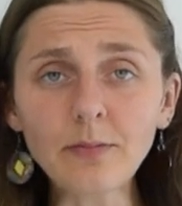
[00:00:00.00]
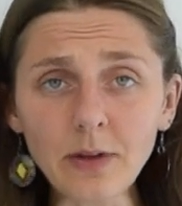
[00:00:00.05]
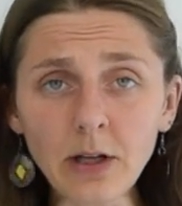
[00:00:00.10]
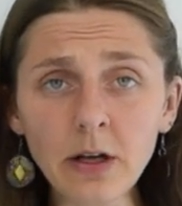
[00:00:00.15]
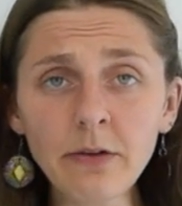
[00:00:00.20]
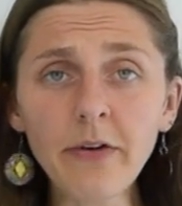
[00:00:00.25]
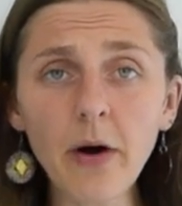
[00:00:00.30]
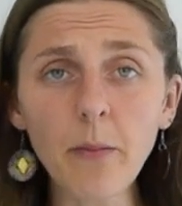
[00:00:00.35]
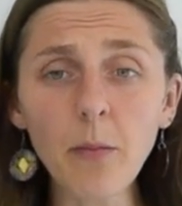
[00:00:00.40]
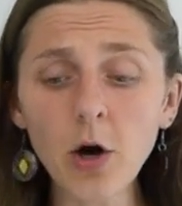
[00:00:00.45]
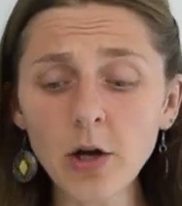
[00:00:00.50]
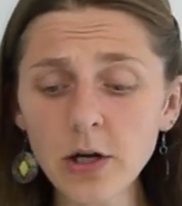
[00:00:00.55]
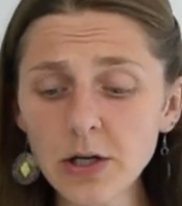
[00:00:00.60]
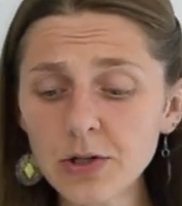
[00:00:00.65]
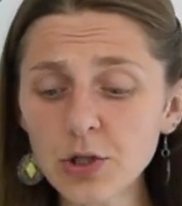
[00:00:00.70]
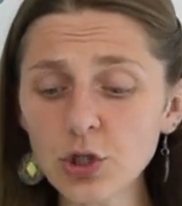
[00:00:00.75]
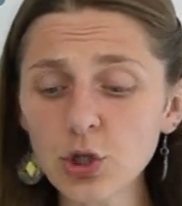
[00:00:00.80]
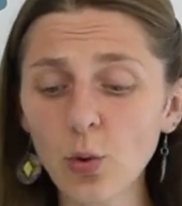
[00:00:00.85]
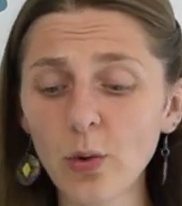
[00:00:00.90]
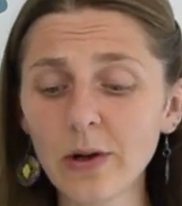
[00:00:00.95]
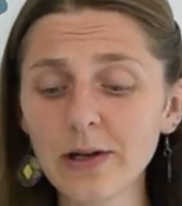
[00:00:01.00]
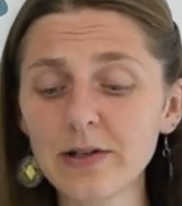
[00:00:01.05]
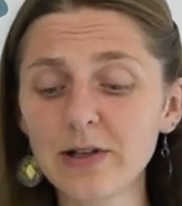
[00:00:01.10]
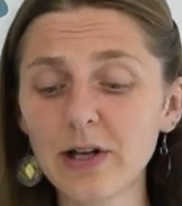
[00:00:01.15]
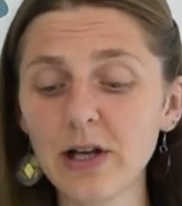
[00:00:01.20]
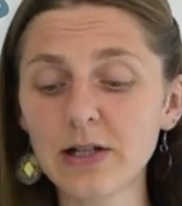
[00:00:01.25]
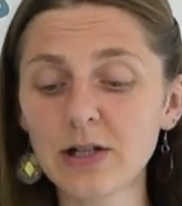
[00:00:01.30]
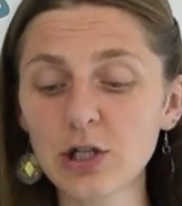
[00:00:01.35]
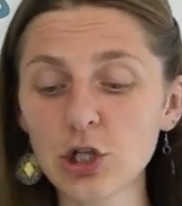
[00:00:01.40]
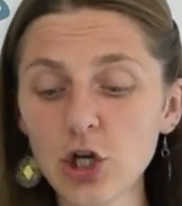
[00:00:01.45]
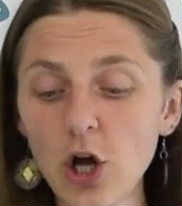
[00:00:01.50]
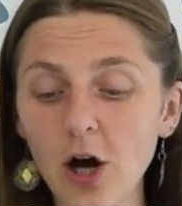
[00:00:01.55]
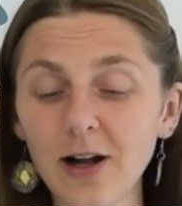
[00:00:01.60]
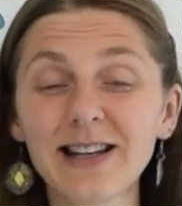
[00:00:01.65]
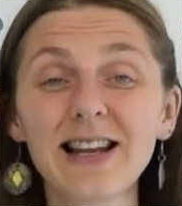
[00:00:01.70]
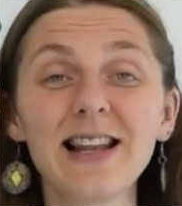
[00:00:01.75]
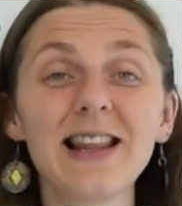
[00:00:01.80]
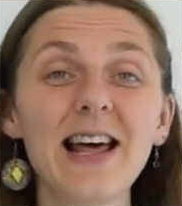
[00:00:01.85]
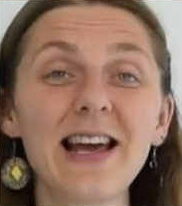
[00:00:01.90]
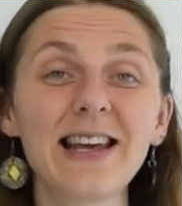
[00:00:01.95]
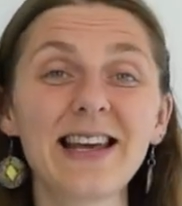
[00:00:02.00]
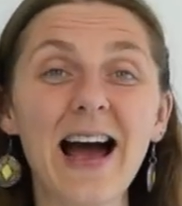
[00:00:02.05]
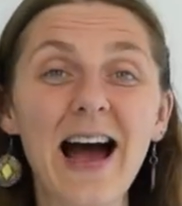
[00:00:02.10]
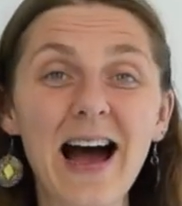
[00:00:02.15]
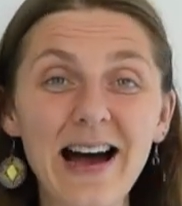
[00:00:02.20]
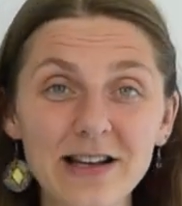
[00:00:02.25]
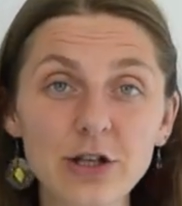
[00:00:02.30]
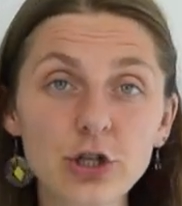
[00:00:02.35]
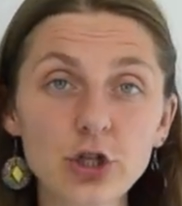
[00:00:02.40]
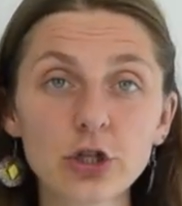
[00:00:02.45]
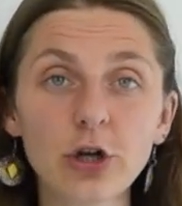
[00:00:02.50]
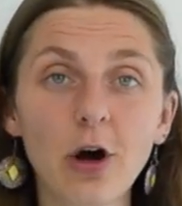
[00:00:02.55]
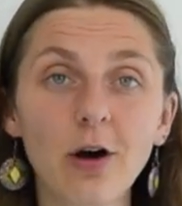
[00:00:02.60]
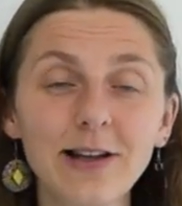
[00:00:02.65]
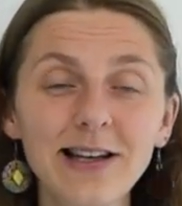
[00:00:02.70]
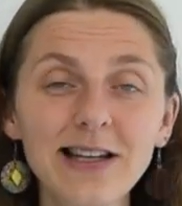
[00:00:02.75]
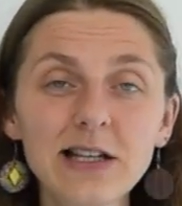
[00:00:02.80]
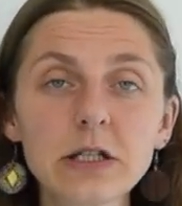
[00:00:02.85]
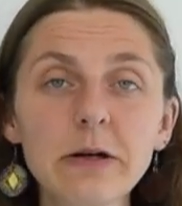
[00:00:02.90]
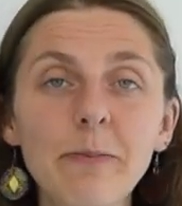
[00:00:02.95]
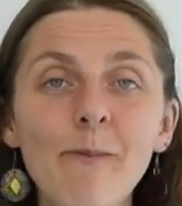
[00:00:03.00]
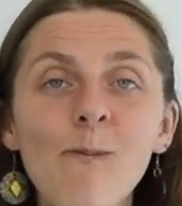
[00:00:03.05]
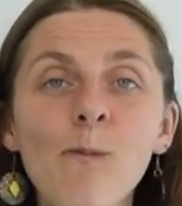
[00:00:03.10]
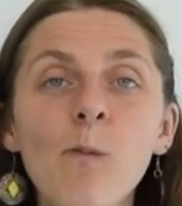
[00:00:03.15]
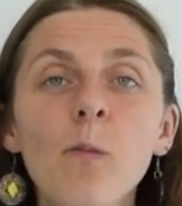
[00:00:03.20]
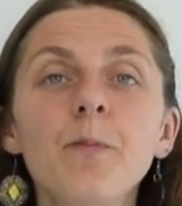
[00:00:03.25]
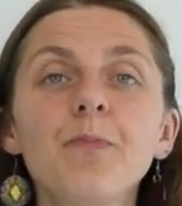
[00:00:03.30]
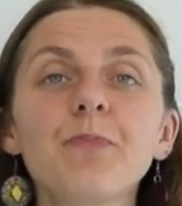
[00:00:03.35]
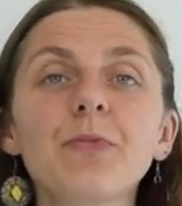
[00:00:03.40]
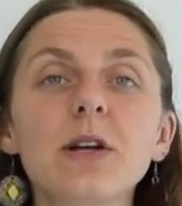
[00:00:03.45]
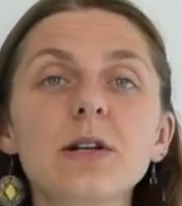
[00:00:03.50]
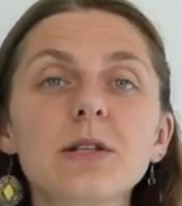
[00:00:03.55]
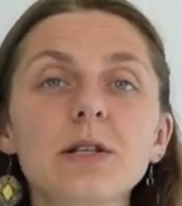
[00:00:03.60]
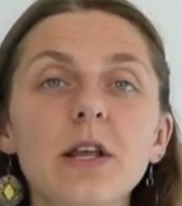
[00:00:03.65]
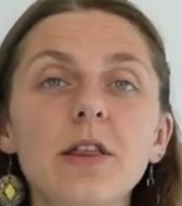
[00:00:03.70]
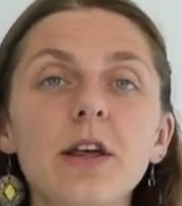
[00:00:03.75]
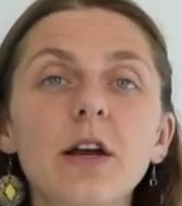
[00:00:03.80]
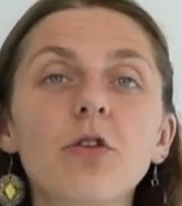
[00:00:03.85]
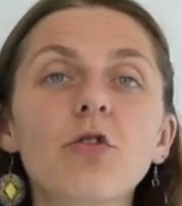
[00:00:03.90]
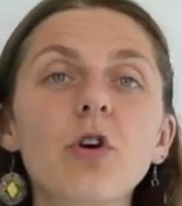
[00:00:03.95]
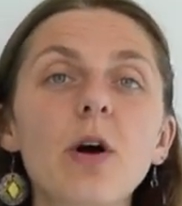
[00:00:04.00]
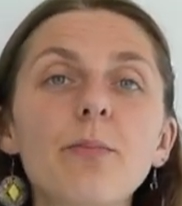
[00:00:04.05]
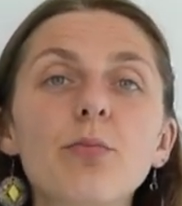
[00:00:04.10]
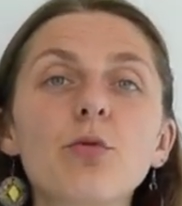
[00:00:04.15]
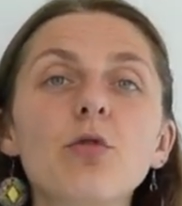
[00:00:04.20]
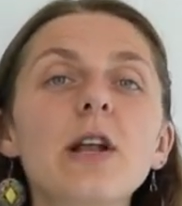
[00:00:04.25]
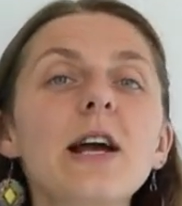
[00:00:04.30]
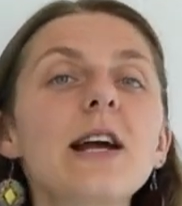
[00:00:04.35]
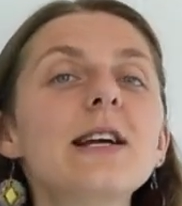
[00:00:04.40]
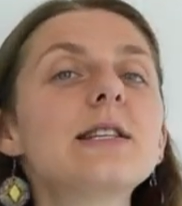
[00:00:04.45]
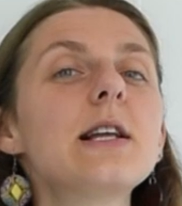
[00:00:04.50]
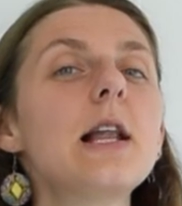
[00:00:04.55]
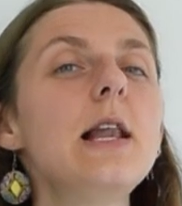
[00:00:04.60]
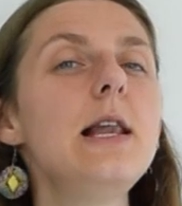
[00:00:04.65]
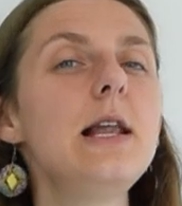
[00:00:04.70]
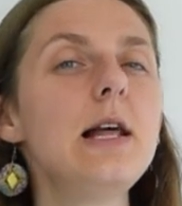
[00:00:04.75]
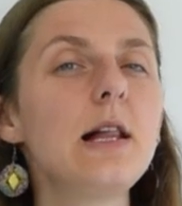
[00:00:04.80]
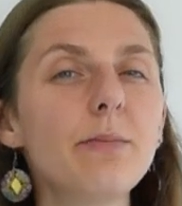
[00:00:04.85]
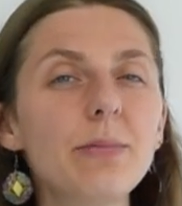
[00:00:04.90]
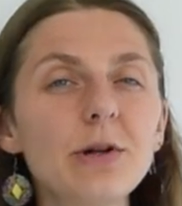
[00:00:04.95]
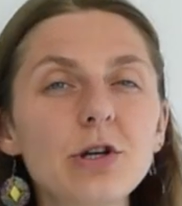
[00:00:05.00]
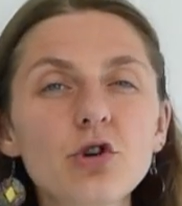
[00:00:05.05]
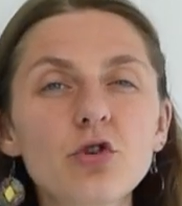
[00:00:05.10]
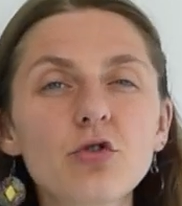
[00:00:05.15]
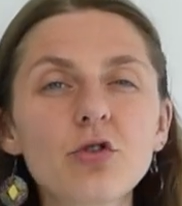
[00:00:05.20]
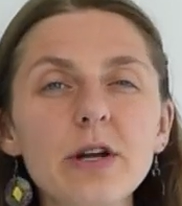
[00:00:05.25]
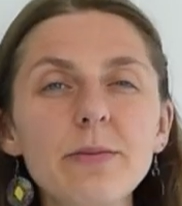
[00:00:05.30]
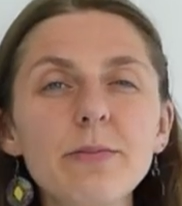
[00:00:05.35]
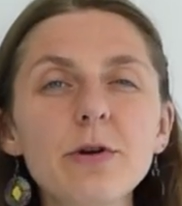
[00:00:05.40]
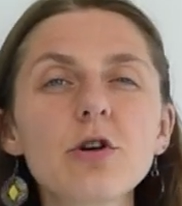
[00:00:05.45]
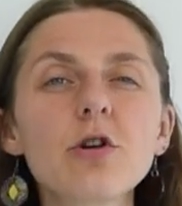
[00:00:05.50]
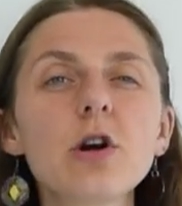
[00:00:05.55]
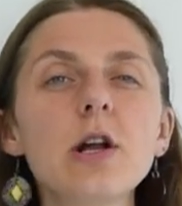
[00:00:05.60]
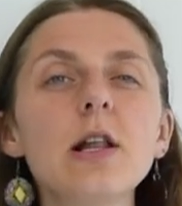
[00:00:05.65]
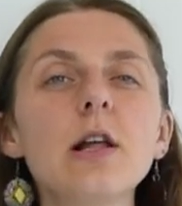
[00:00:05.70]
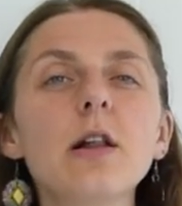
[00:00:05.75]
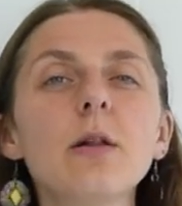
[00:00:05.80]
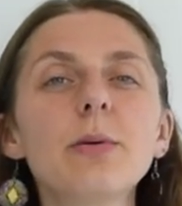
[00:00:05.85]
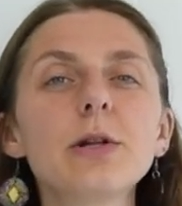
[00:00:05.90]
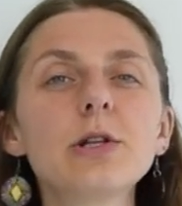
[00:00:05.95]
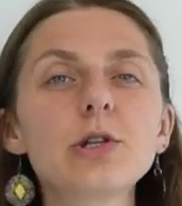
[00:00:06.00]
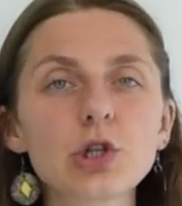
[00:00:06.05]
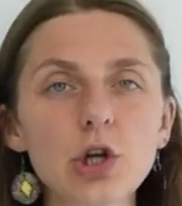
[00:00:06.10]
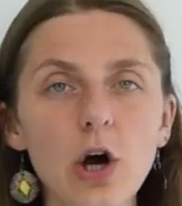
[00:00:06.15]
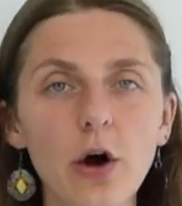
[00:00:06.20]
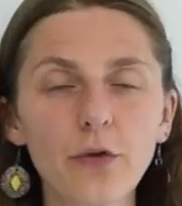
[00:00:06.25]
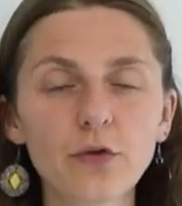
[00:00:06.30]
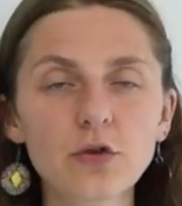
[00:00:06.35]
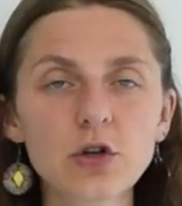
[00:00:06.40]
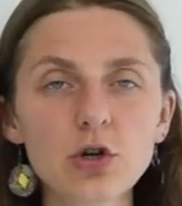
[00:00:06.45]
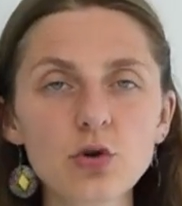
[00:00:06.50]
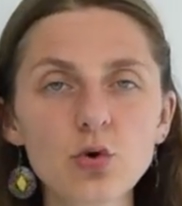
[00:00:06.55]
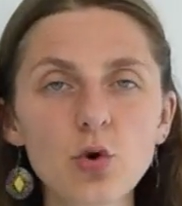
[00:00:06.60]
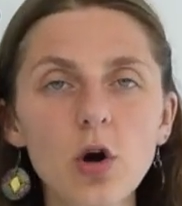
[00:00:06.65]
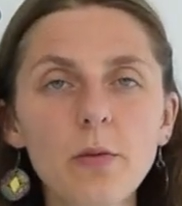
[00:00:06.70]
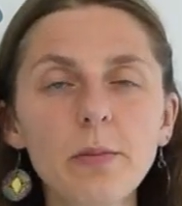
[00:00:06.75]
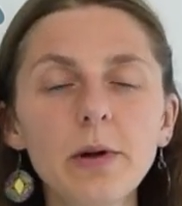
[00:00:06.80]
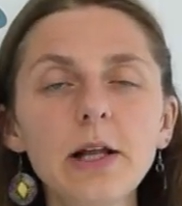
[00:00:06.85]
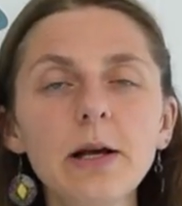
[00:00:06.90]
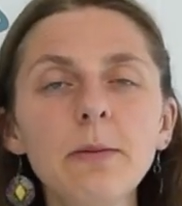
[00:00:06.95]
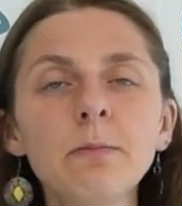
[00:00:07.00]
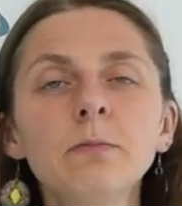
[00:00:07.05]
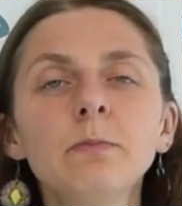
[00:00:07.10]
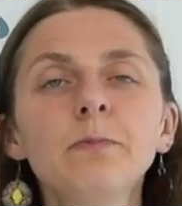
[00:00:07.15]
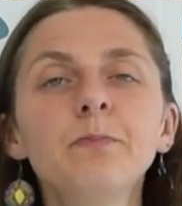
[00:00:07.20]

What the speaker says: if I'm honest, so it's not like as solid, because I think creme brulee is a little bit creamier, a little bit softer normally.